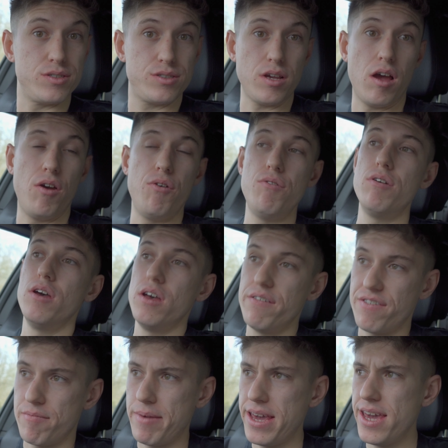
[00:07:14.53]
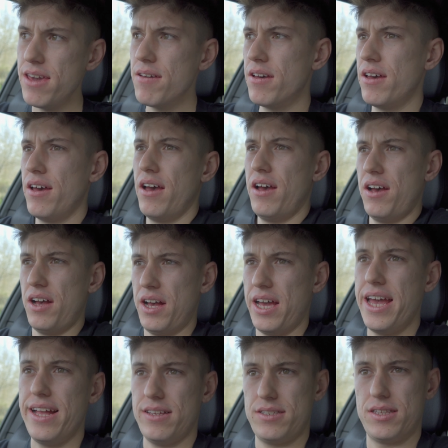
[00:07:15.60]
So for me,
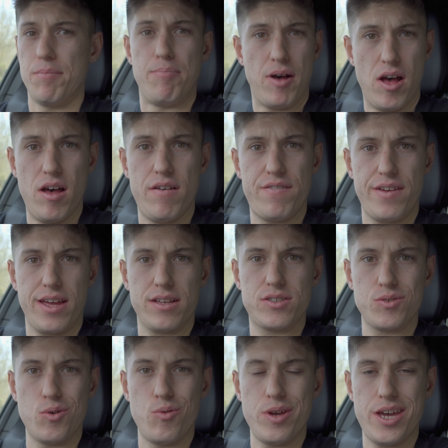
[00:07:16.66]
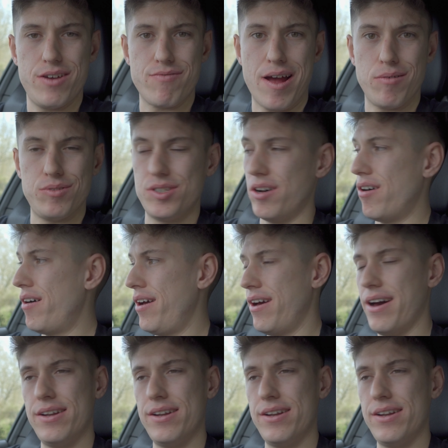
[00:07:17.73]
it's the perfect all year round tyre,